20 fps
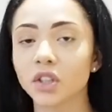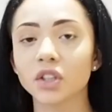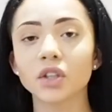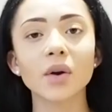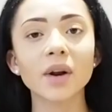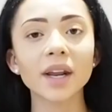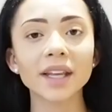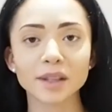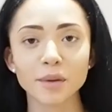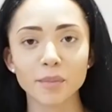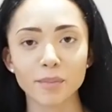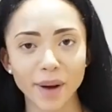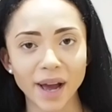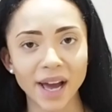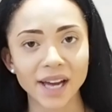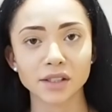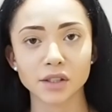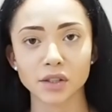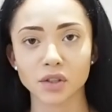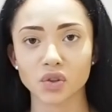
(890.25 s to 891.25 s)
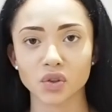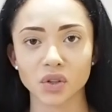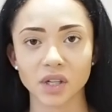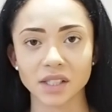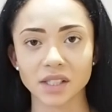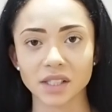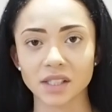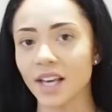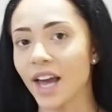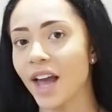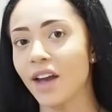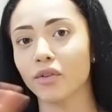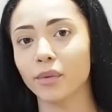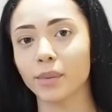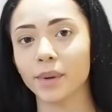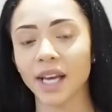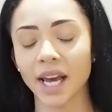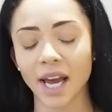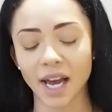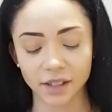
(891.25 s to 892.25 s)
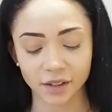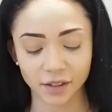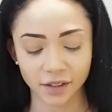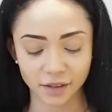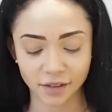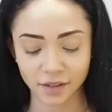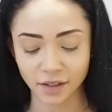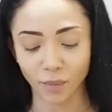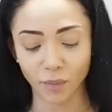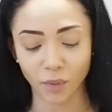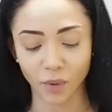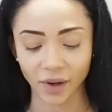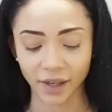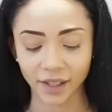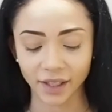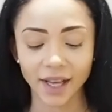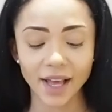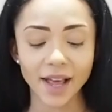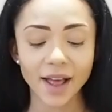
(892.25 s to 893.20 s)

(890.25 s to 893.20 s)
You know, like the bandage dresses that everybody had at some point.